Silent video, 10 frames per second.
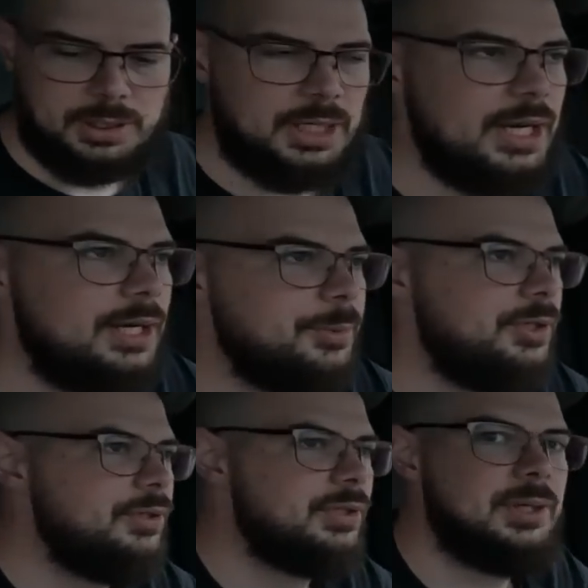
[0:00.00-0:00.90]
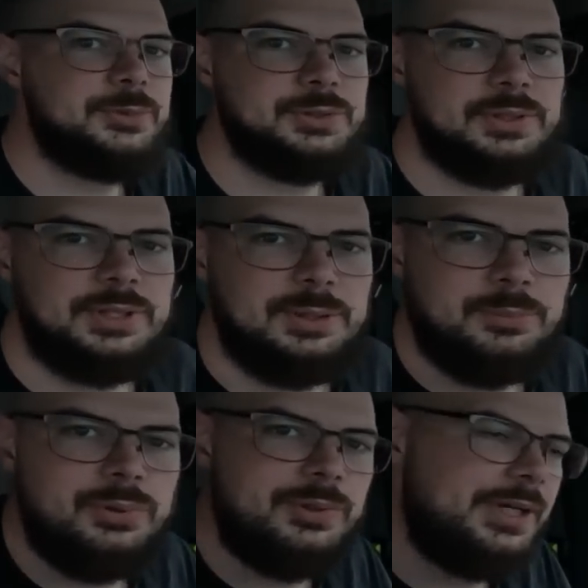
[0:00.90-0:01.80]
Alright, I'm gonna hook up to it and
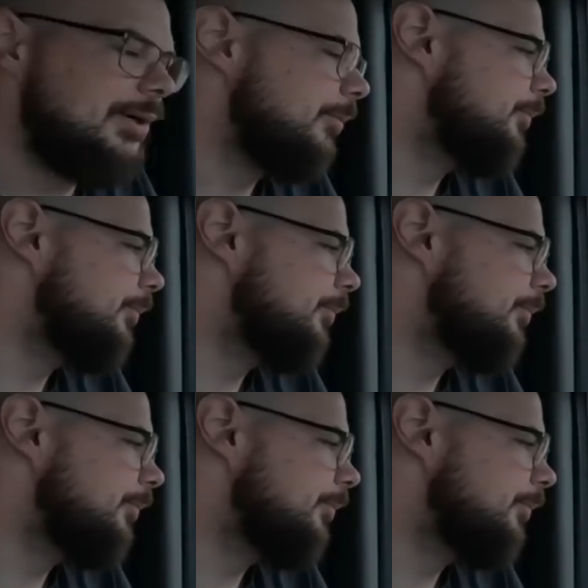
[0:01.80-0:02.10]
then pull it out.